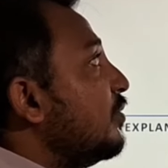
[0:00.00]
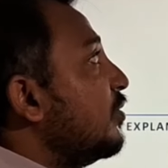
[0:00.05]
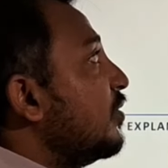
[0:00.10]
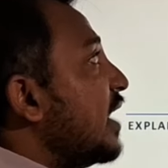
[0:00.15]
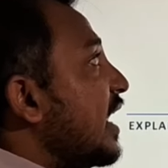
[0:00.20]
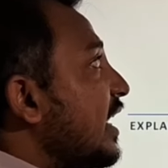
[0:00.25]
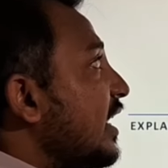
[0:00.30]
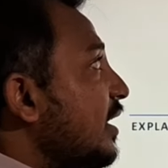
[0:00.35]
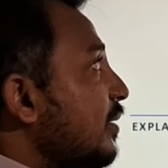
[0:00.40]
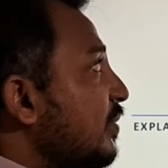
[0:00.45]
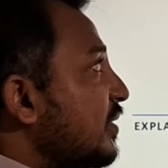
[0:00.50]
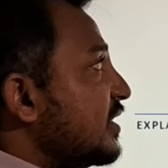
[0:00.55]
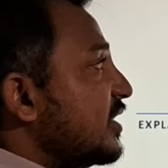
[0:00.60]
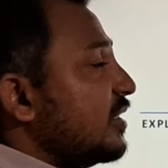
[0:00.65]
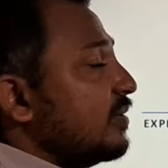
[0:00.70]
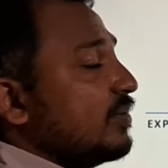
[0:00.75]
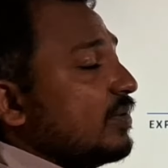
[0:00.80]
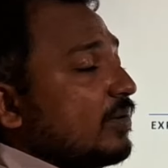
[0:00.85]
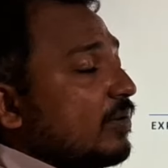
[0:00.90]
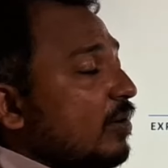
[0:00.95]
to
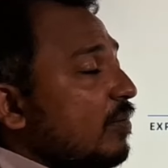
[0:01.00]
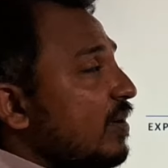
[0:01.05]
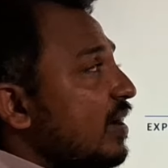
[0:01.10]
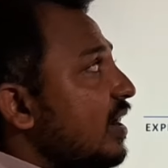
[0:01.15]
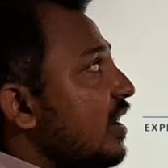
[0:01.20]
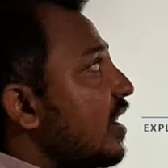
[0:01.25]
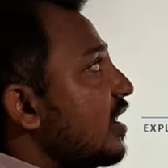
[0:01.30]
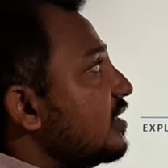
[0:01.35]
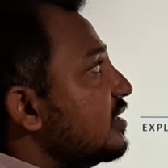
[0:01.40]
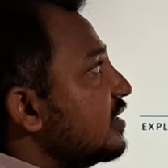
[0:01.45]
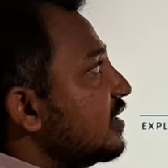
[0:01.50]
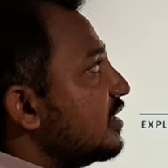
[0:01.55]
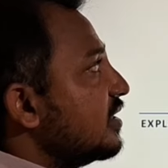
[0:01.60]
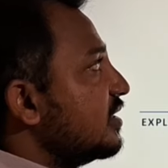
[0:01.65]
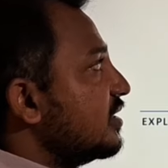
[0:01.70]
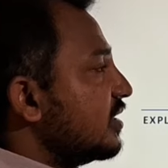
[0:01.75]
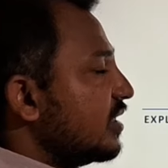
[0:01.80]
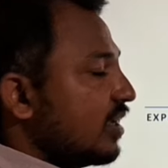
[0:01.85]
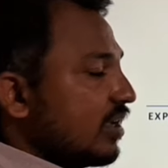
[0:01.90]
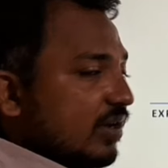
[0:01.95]
90% of the global energy. It
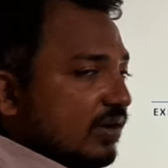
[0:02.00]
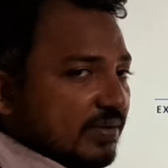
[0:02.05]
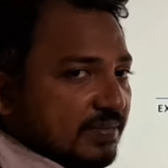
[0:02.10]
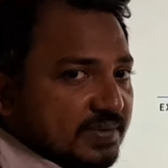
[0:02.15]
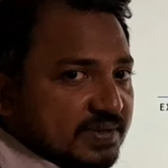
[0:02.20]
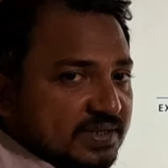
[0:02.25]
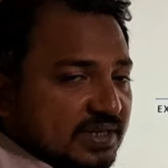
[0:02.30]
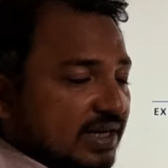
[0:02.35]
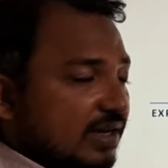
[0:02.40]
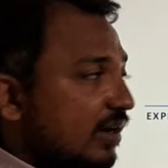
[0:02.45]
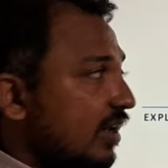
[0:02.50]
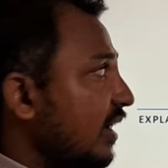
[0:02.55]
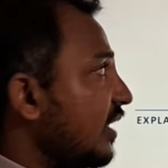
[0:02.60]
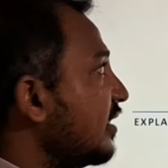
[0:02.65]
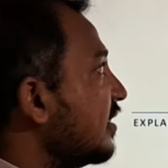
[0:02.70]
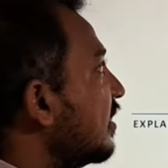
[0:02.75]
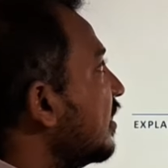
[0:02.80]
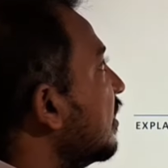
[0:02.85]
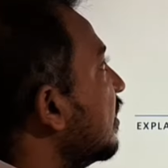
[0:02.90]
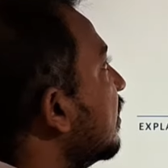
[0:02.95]
is obviously correct.